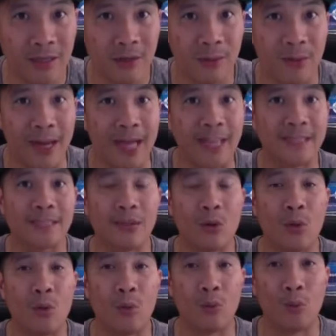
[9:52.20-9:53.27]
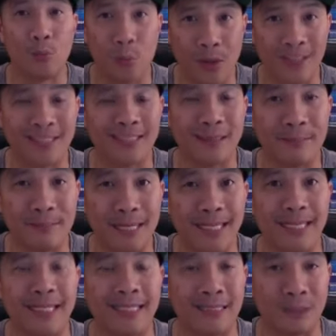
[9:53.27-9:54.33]
right? So once the
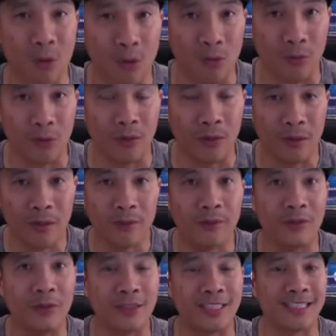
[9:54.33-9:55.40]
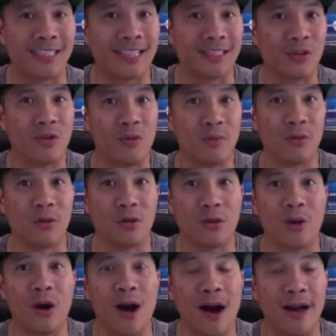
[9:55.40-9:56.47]
meeting is over, you just let the homeowner
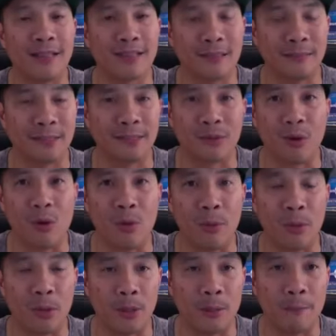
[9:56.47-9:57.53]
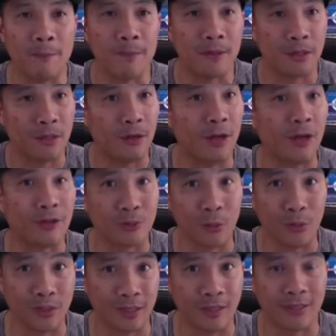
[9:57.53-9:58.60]
know, awesome, Mr. Homeowner. You know, I
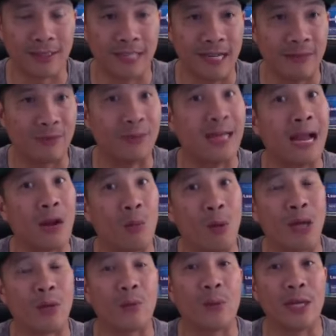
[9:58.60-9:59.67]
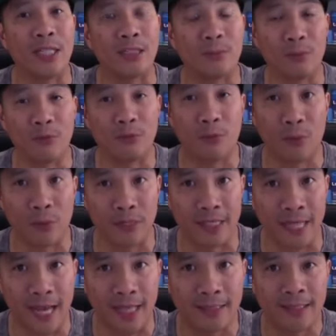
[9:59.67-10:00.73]
totally understand if you're not quite ready to move forward
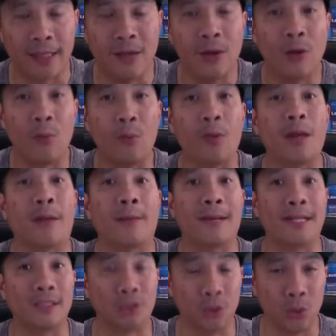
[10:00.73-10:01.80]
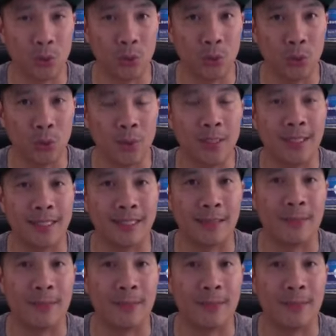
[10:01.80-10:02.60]
yet. What I'm going to do is